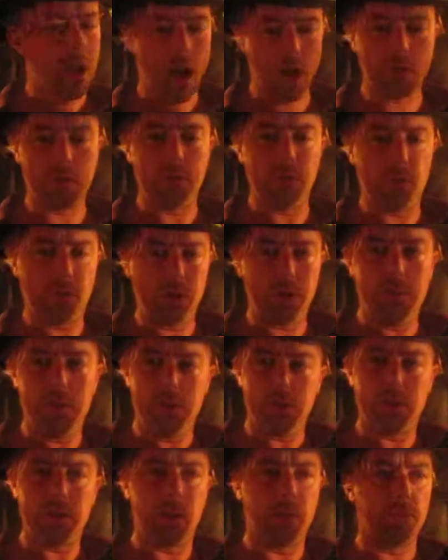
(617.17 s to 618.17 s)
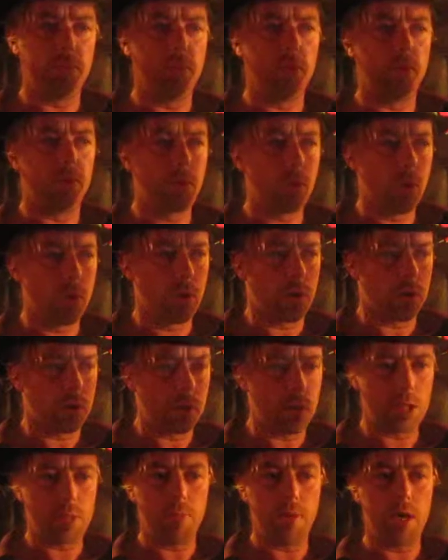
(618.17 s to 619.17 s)
I'll contribute something, of course.
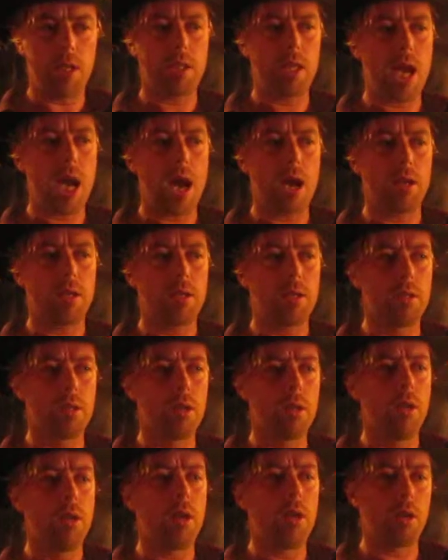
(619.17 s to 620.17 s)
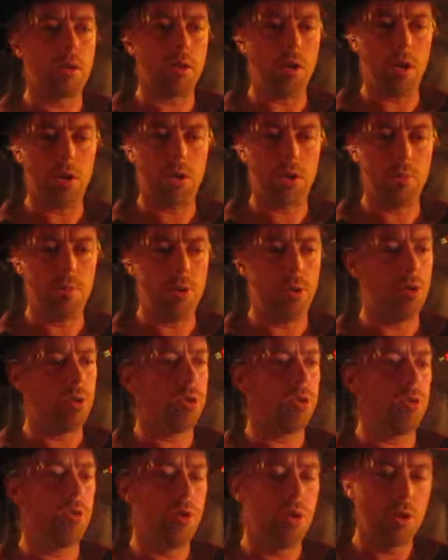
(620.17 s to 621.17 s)
That's my tax. A
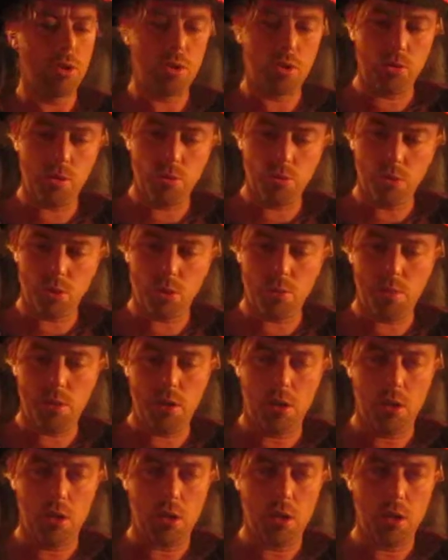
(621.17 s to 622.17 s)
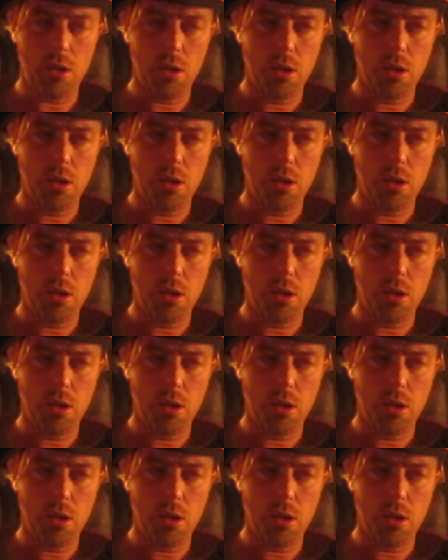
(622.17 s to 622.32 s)
contribution to the community.